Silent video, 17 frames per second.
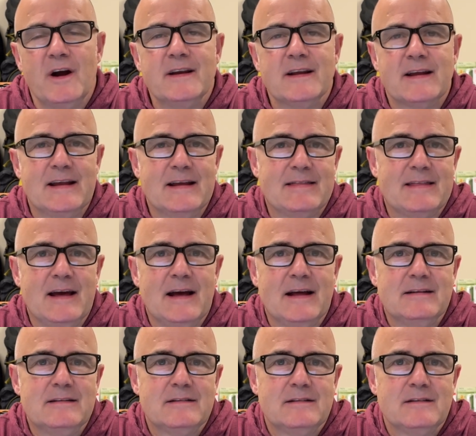get
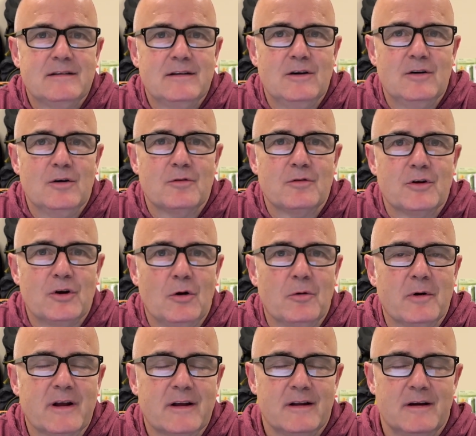that,
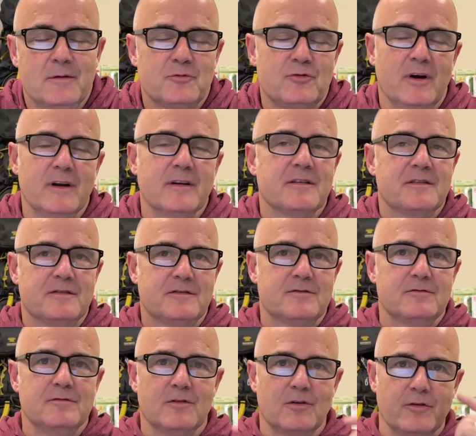going, and I'm trying to
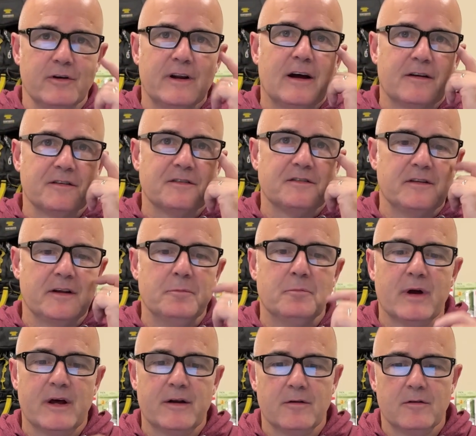learn how to sleep
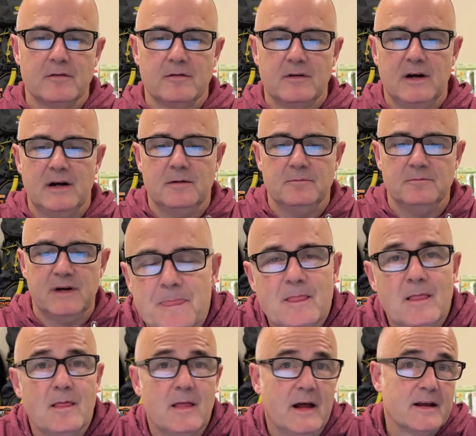better.
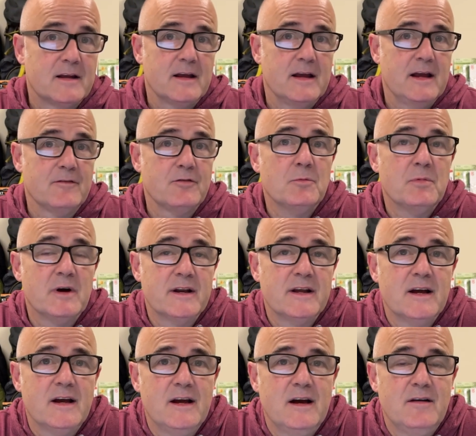Like
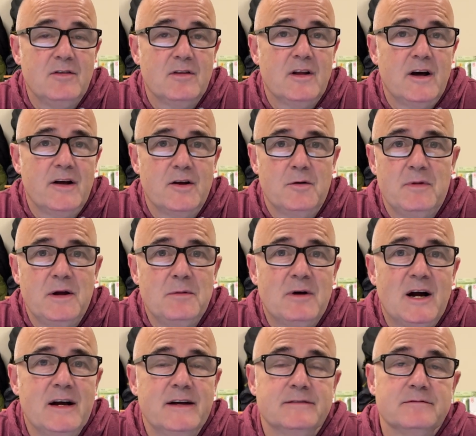everybody, I have a lot on my
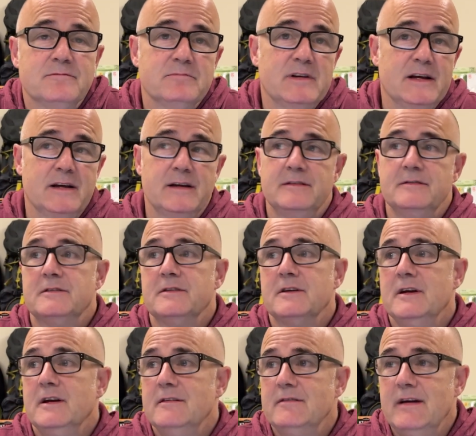mind, and
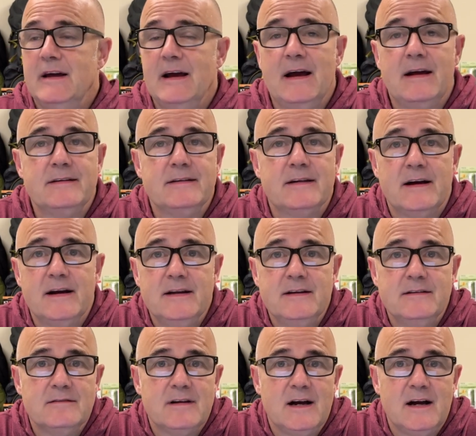at
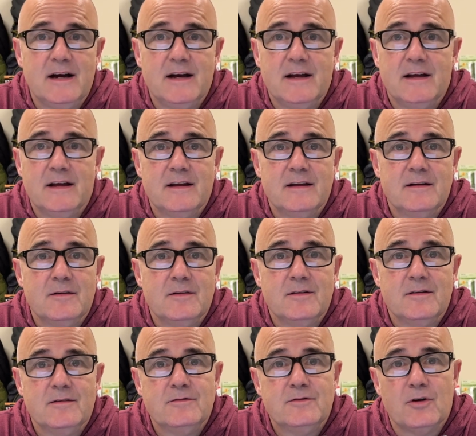night
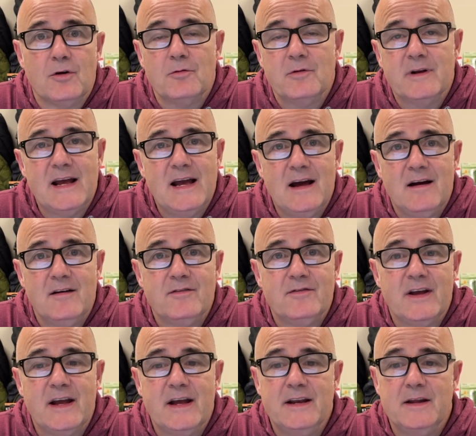I don't have
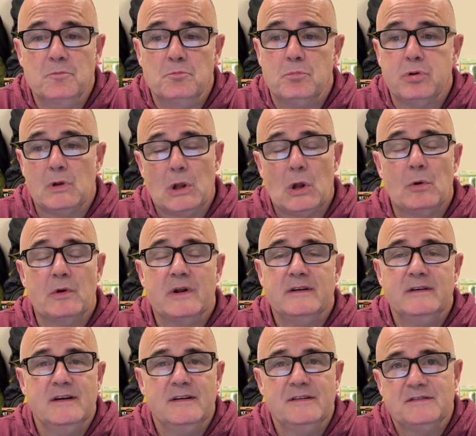any
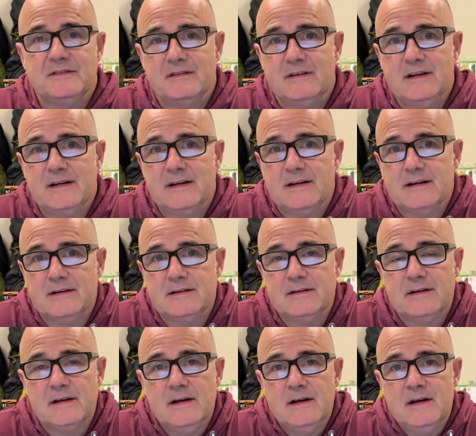bloatedness,
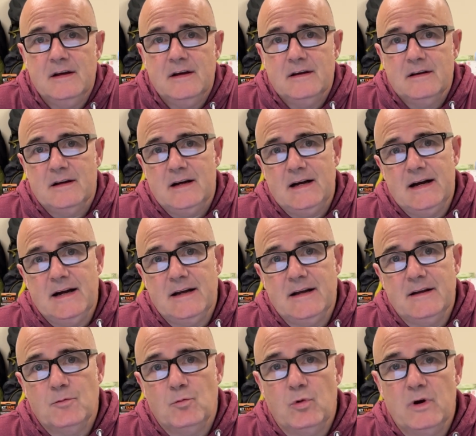and
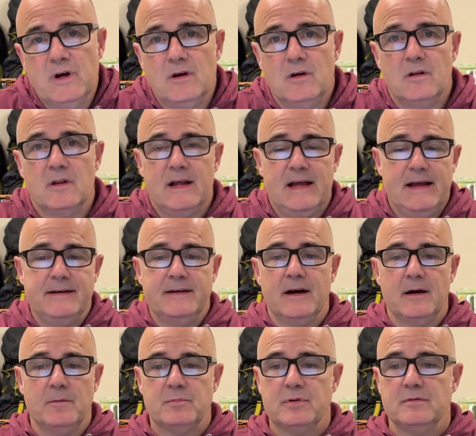I will end up